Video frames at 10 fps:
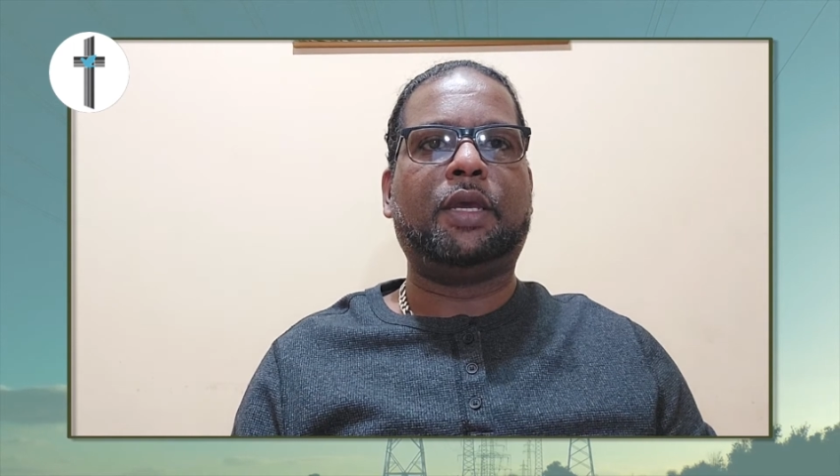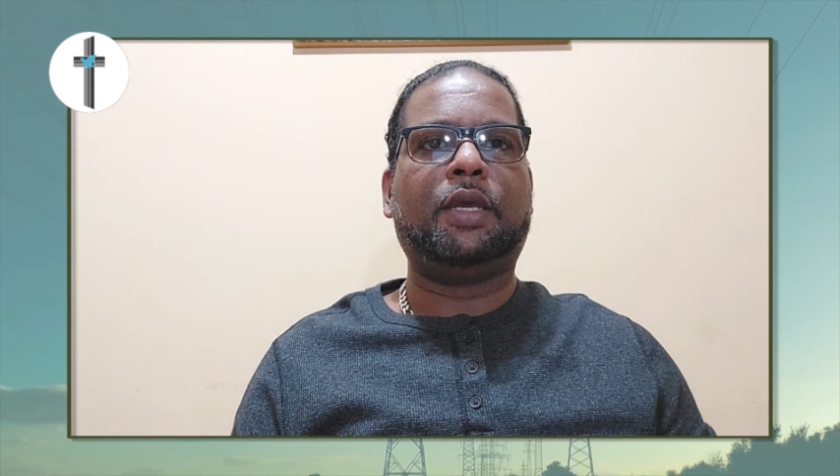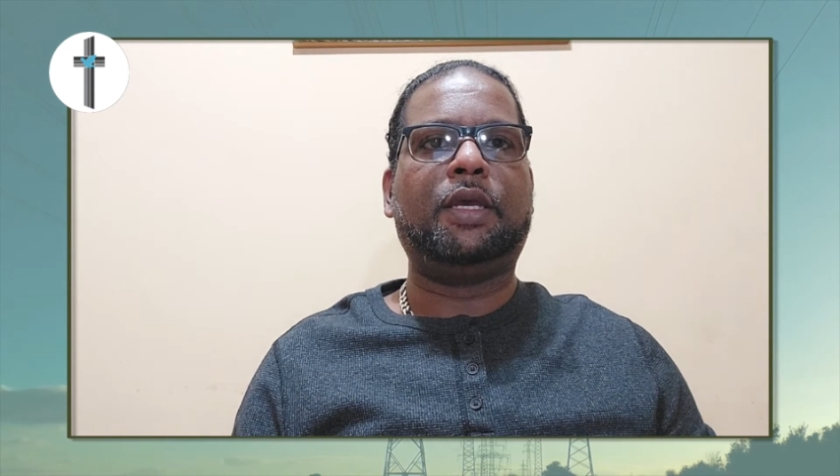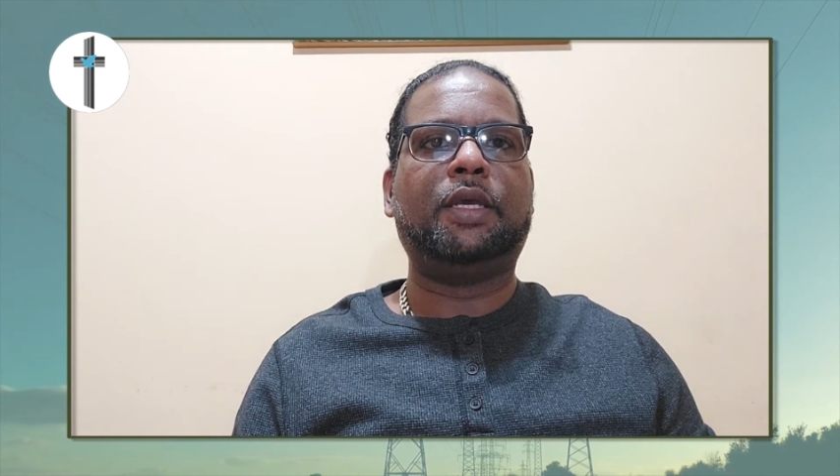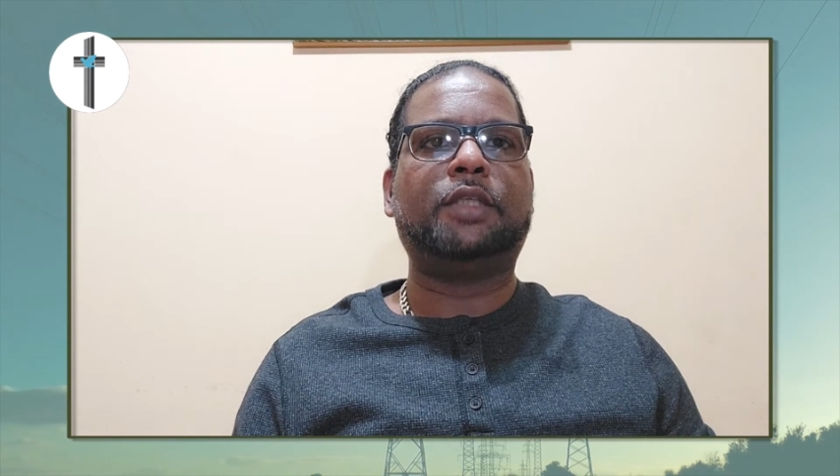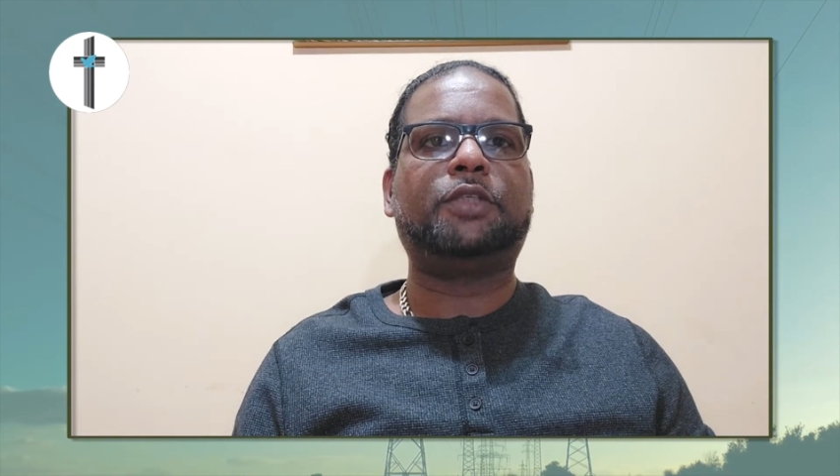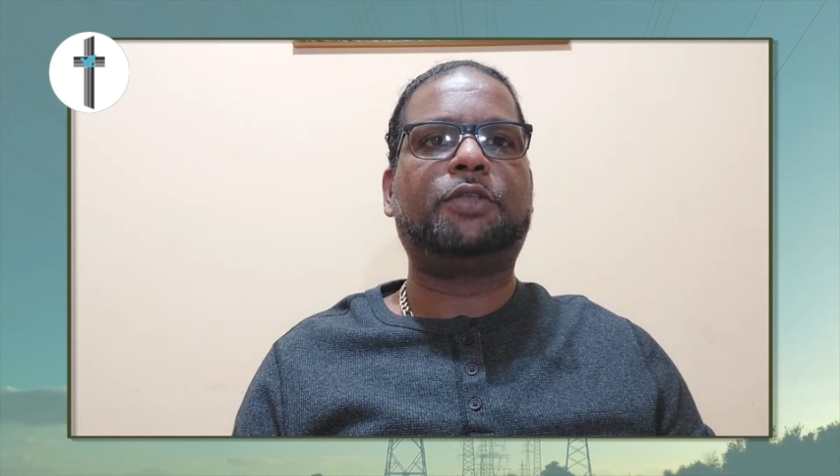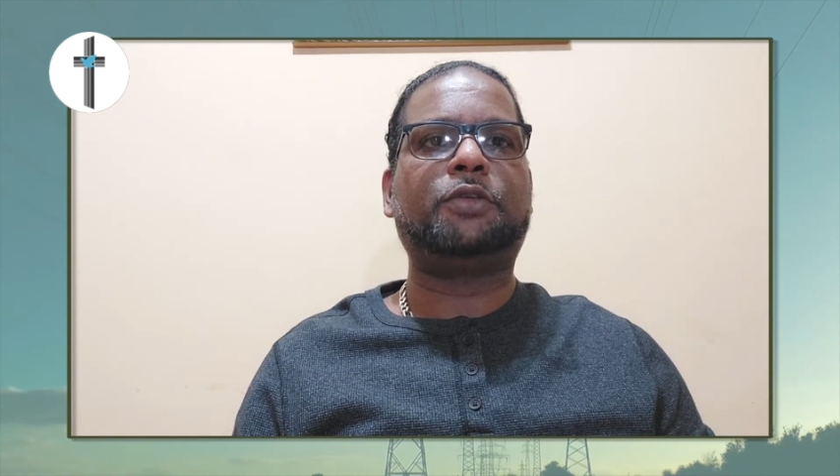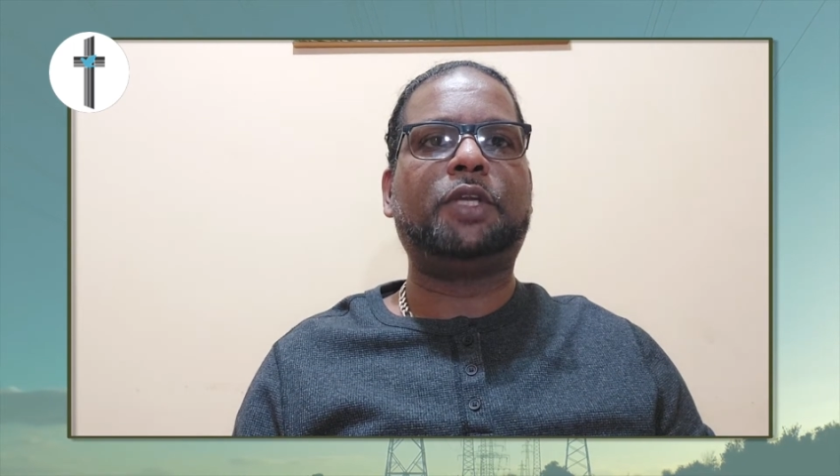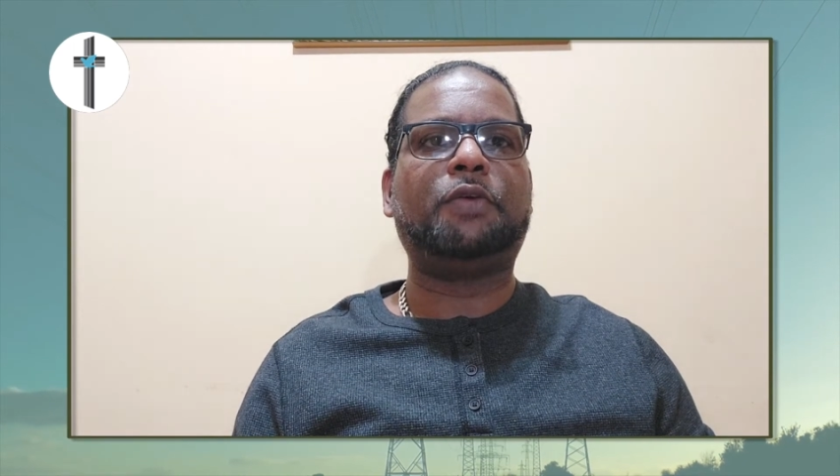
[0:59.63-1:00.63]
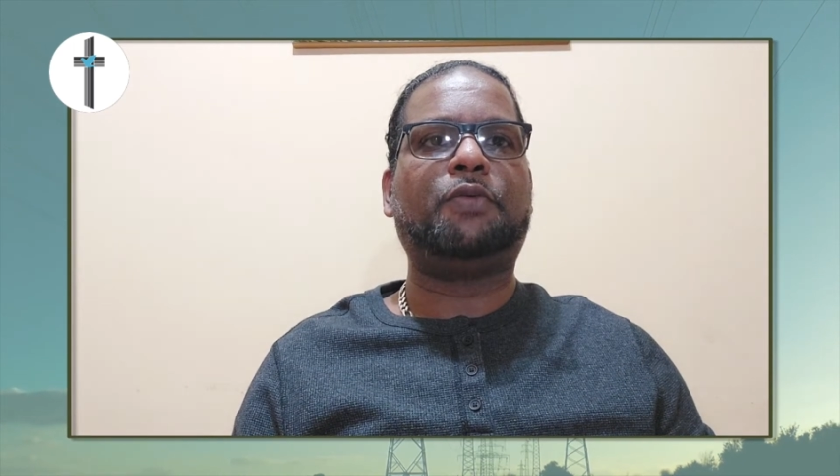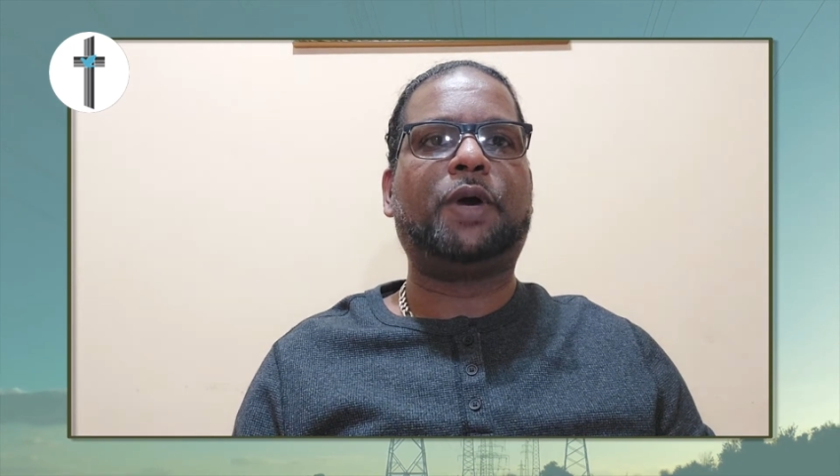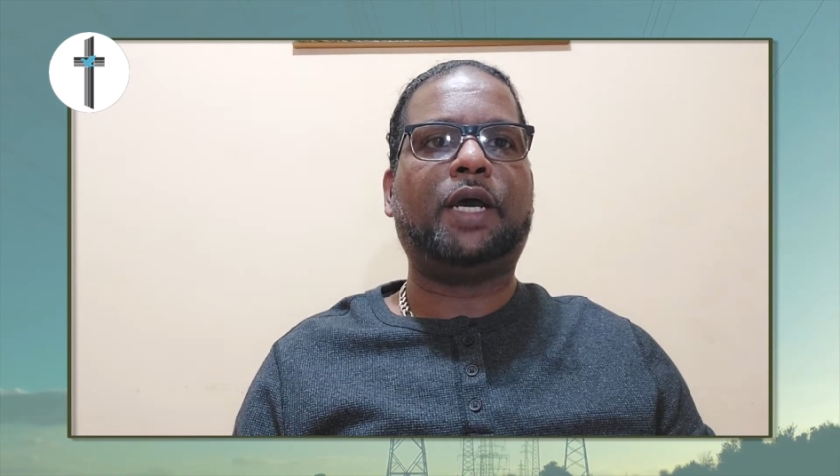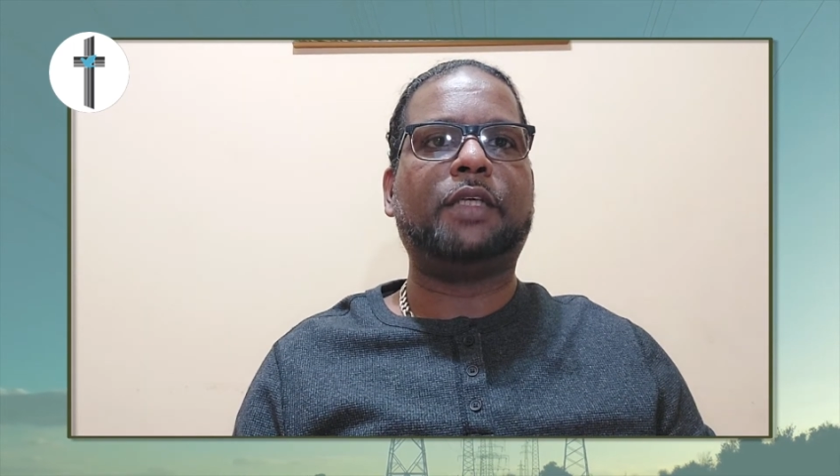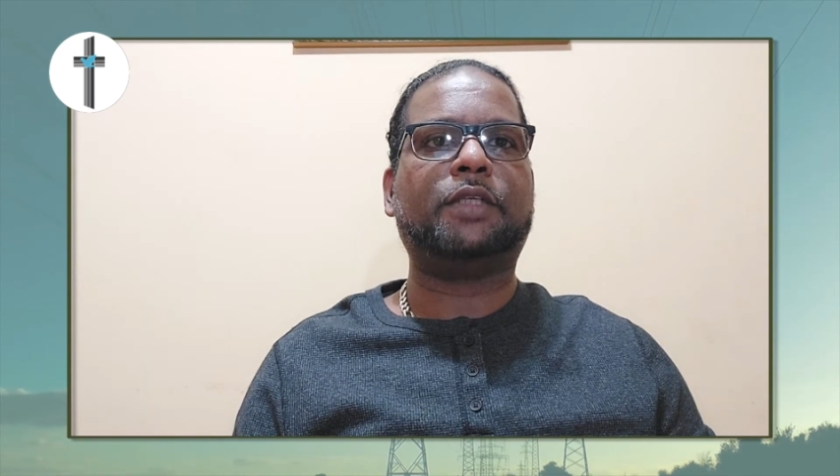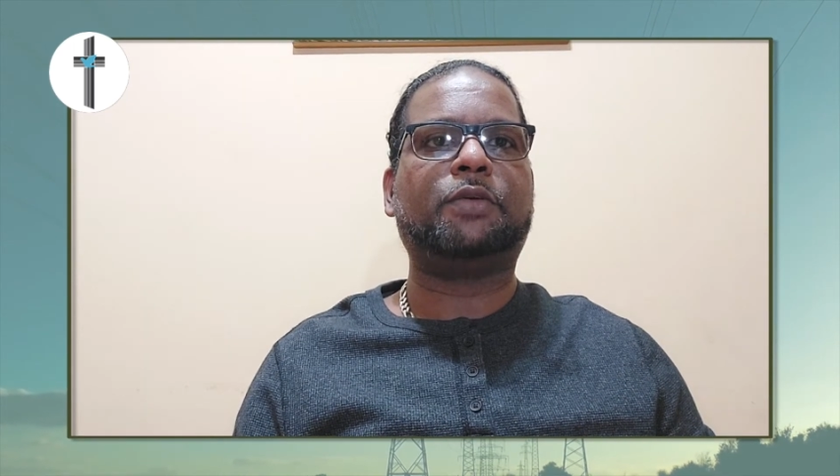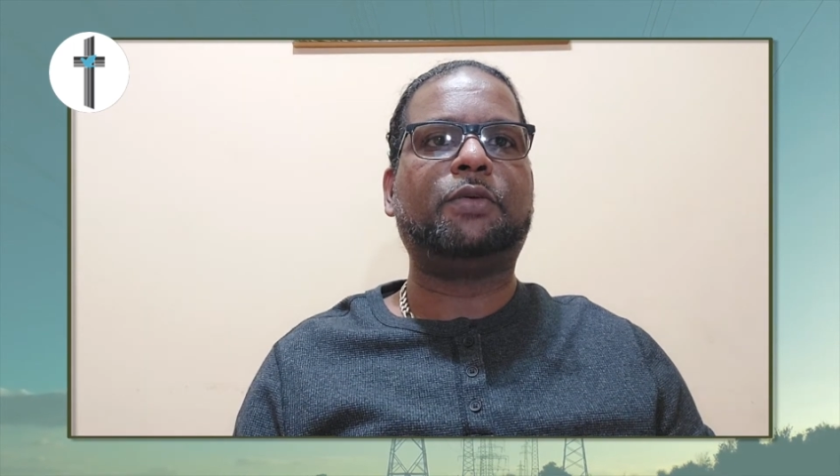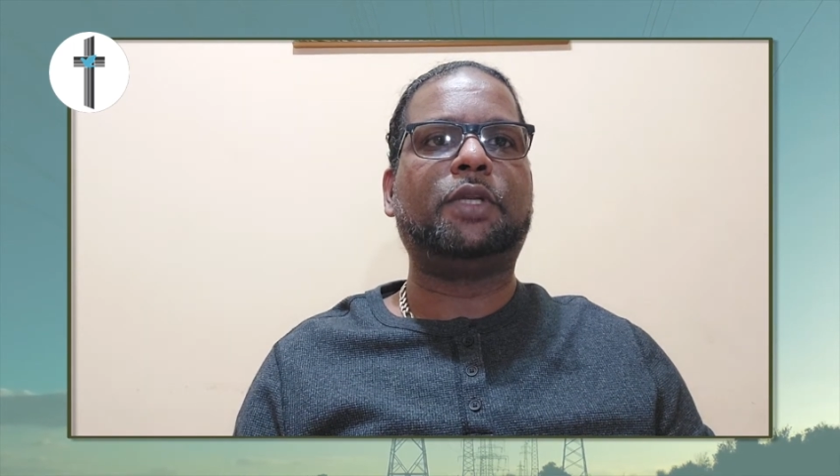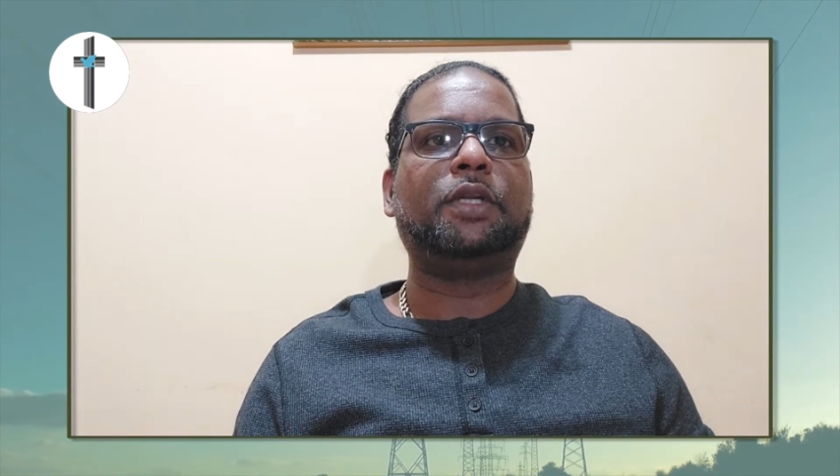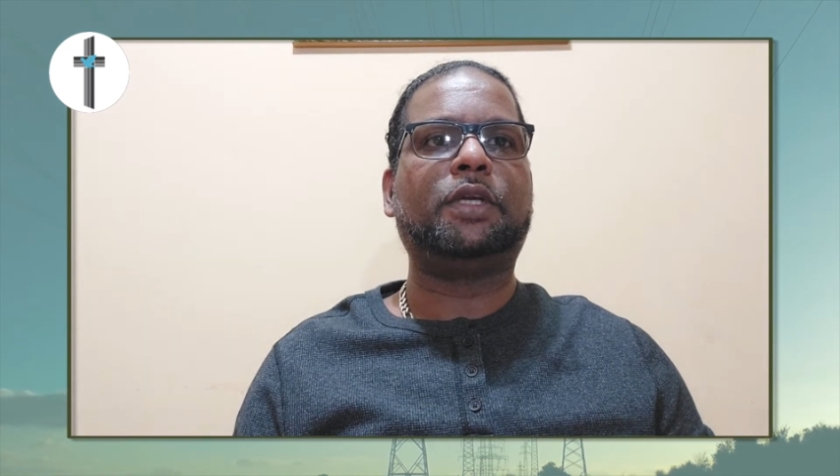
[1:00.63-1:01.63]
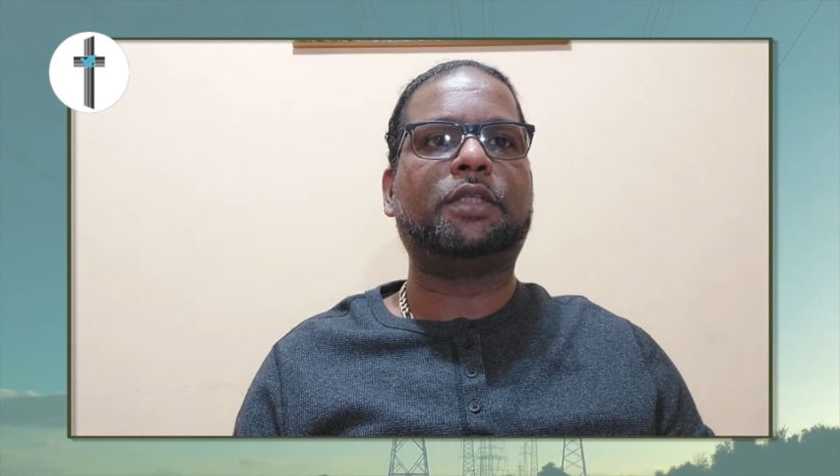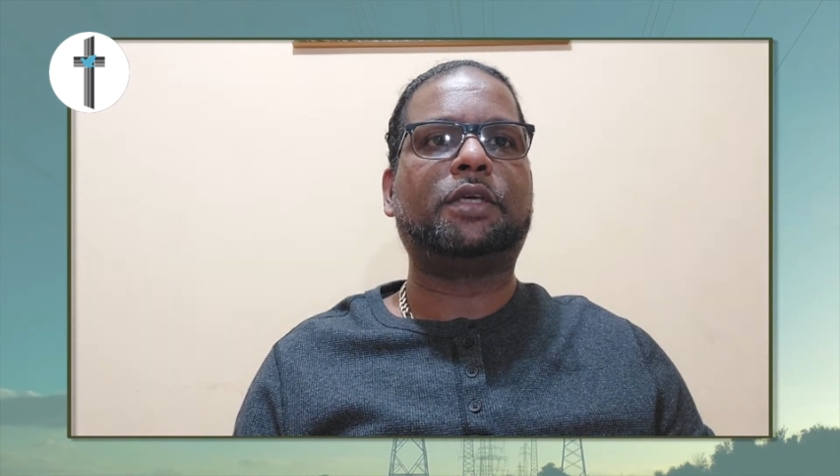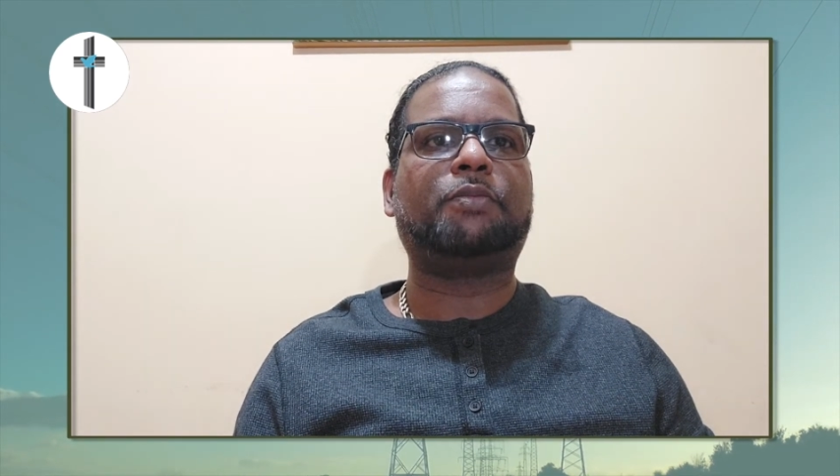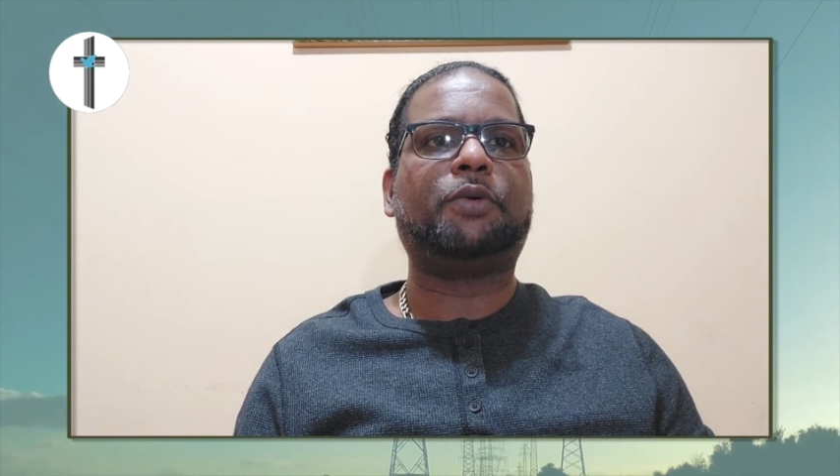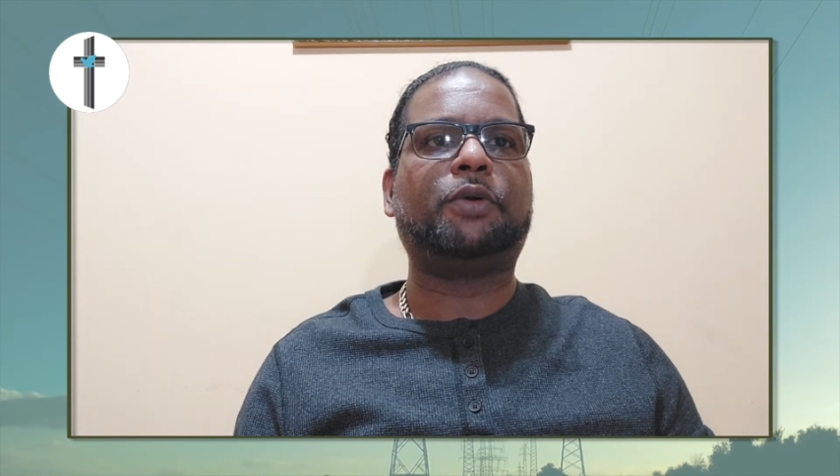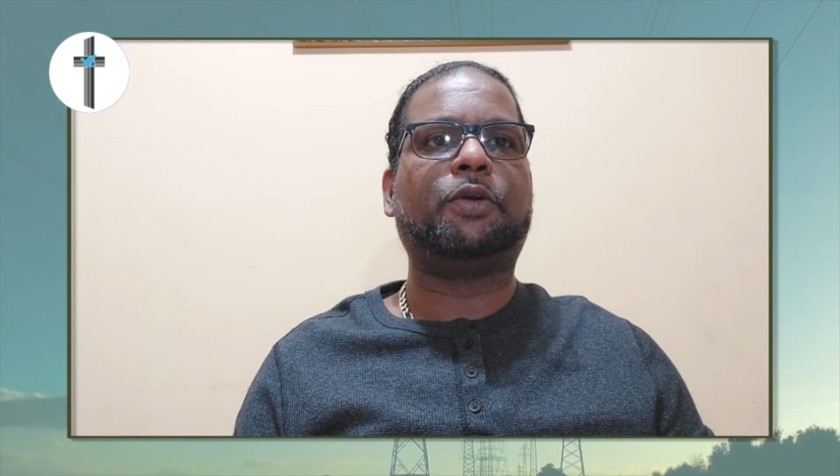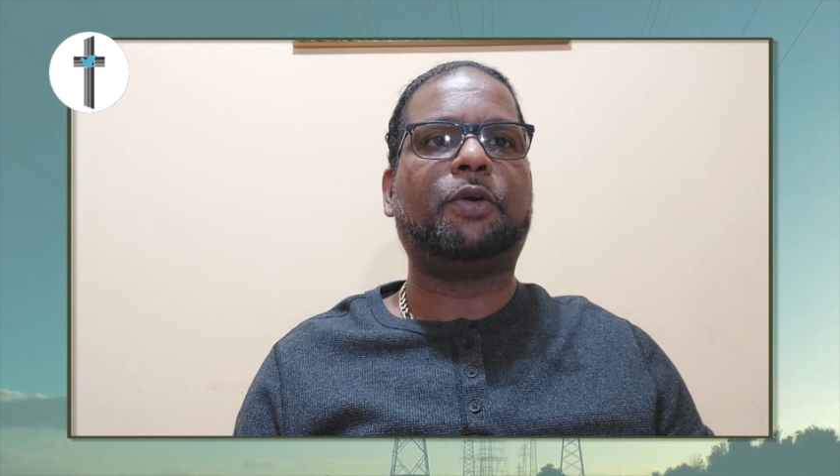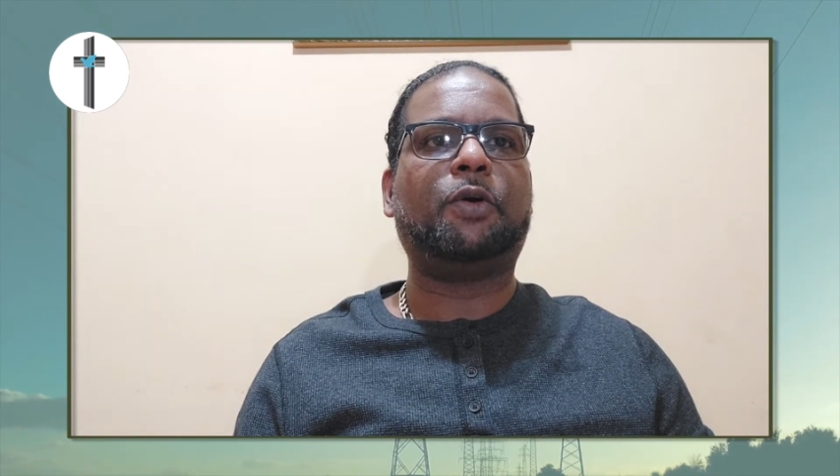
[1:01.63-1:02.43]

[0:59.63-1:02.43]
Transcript: He is truly wise who looks upon